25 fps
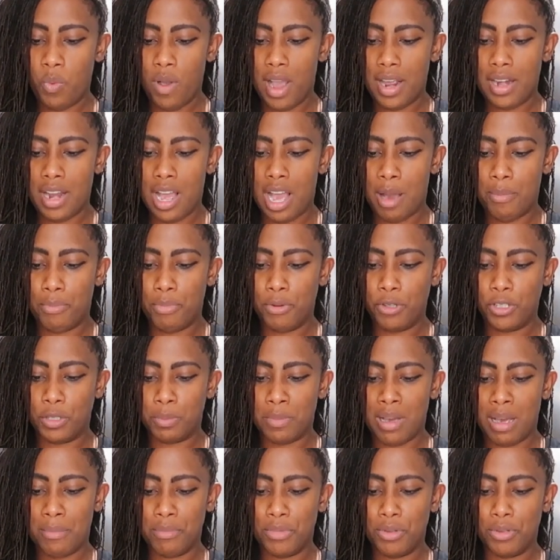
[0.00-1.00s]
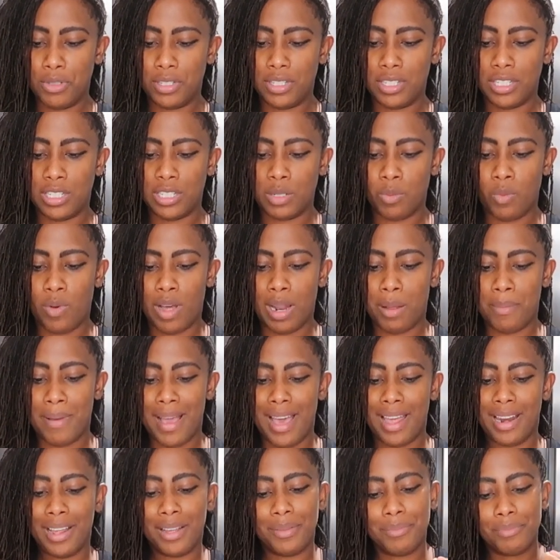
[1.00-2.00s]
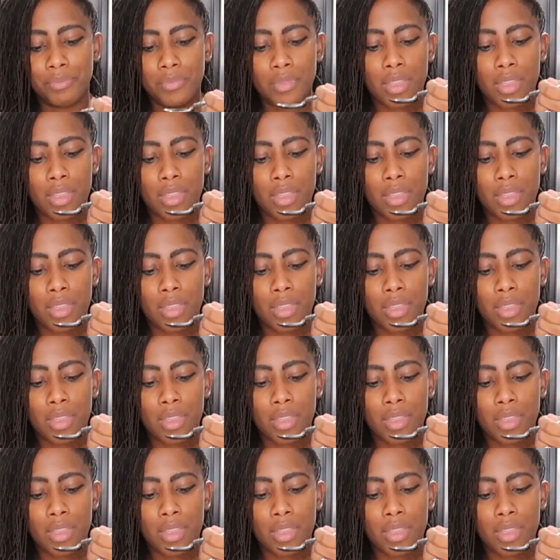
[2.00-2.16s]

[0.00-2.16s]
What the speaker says: why not boost my immune system while I'm at it?